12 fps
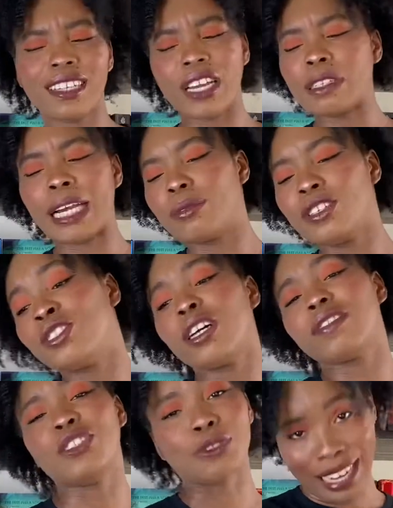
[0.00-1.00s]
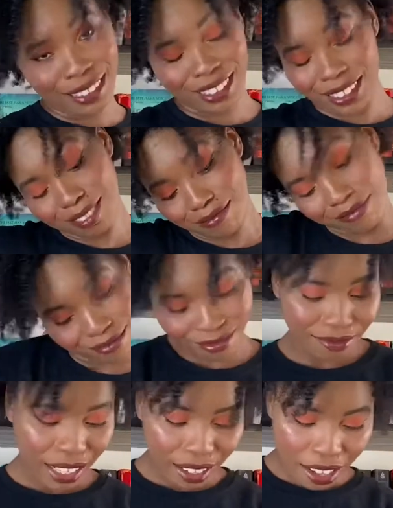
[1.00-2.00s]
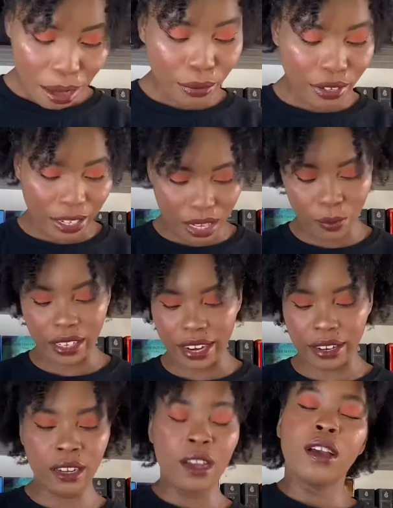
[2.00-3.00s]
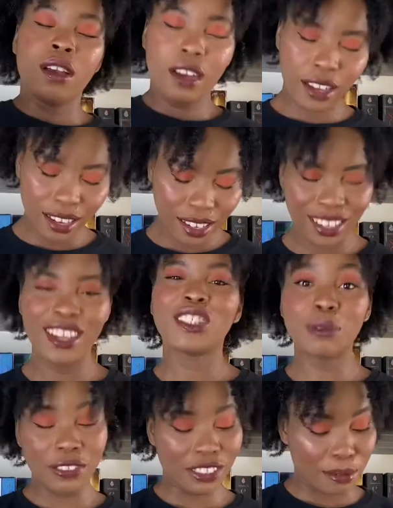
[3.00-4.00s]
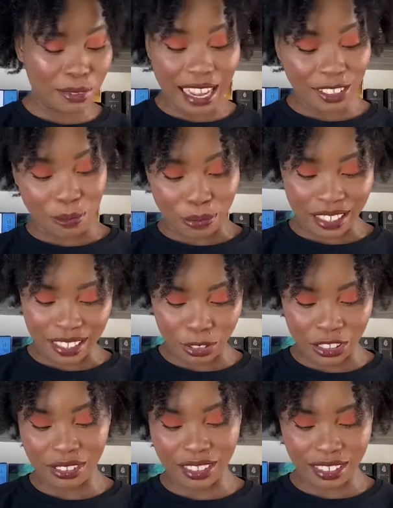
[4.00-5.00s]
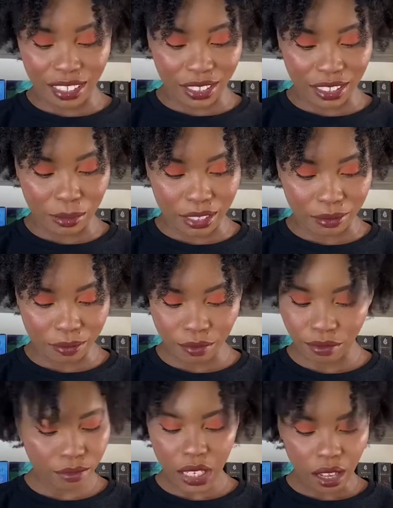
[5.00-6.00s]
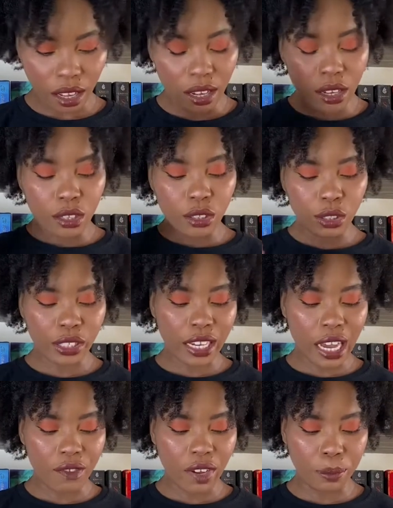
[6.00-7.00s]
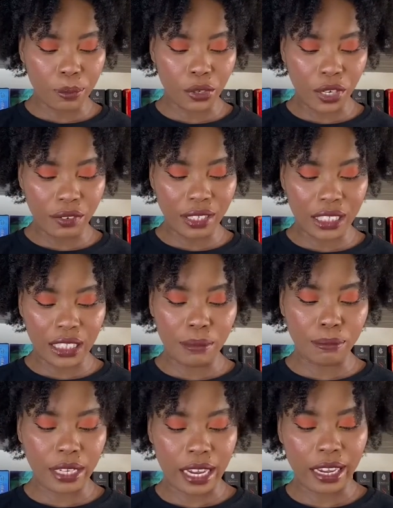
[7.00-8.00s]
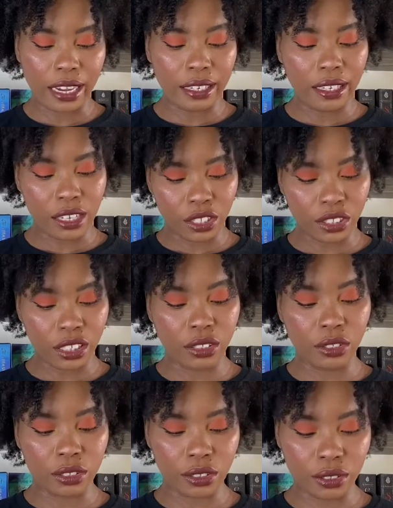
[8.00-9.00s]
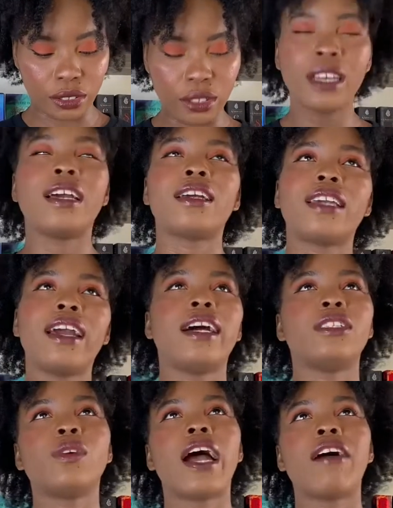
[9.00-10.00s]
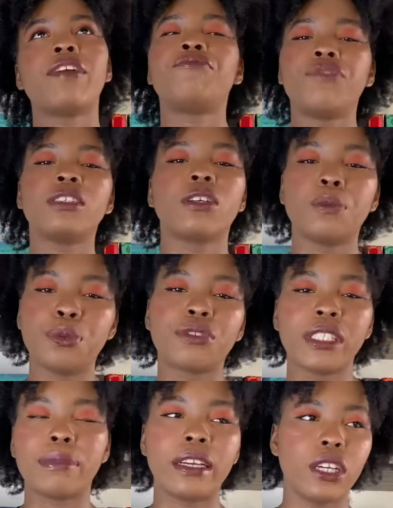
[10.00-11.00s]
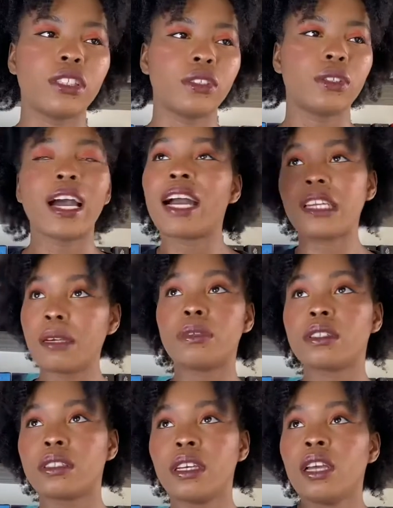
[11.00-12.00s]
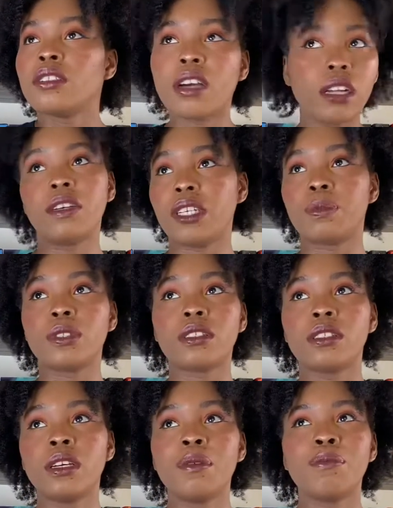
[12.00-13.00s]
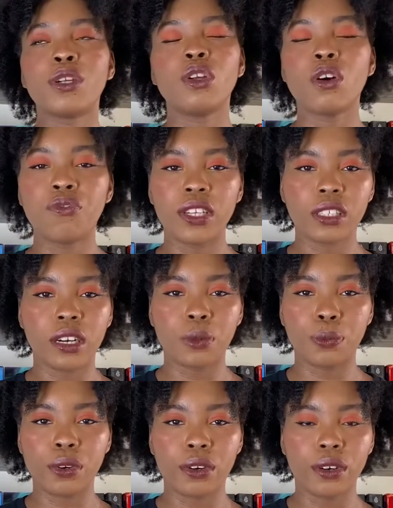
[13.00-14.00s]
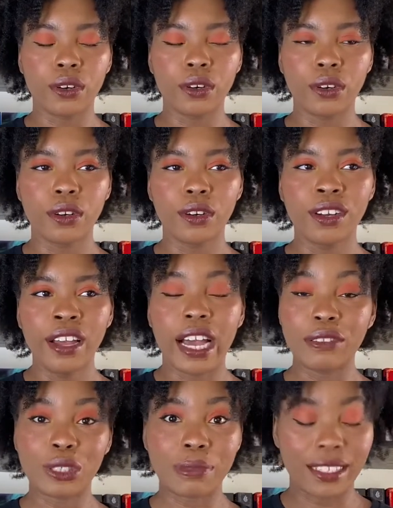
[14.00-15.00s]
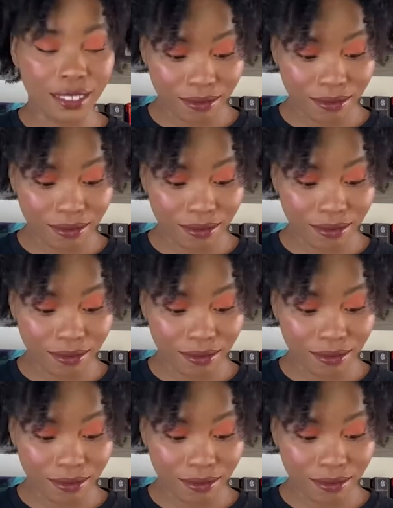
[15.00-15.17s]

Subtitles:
have a Bible on your shelf, then you're right. Well, I don't have one here. So moving on, I'm out of breath. I'm trying to read this and everything at the same time. Do you have a book written by an Asian author? Again, I don't have a physical book written by an Asian author. I have ebooks, tons of ebooks, but no physical book. I feel so bad.